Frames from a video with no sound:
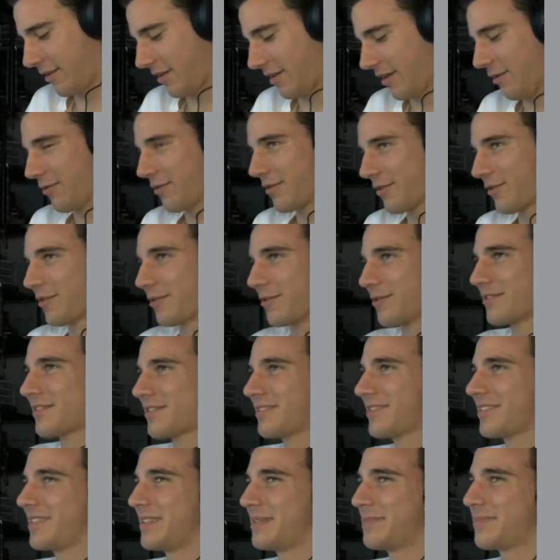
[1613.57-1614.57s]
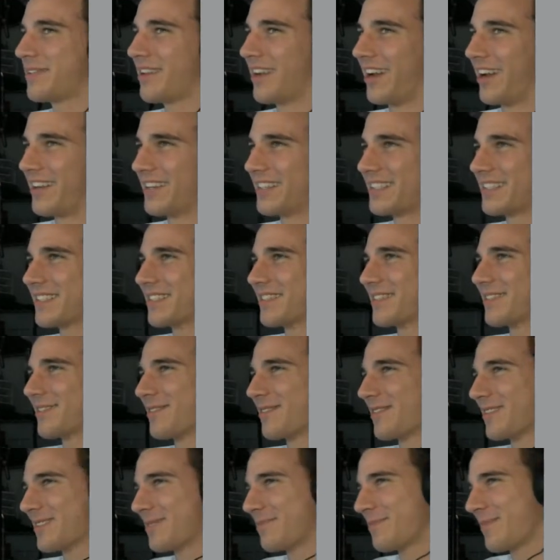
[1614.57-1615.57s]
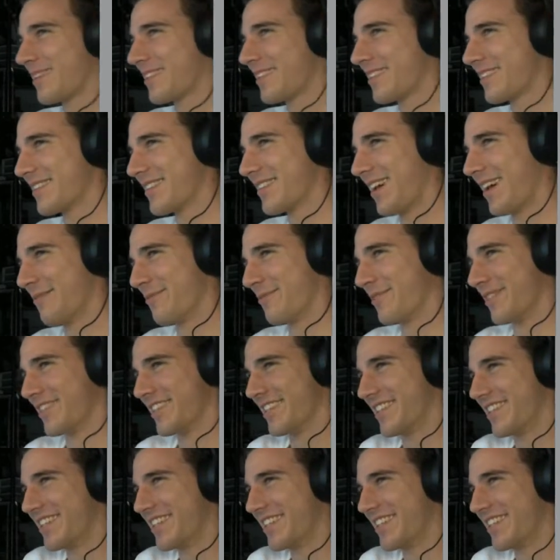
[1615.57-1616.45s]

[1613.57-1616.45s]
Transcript: I want to go to sleep, guys. So let's make this happen.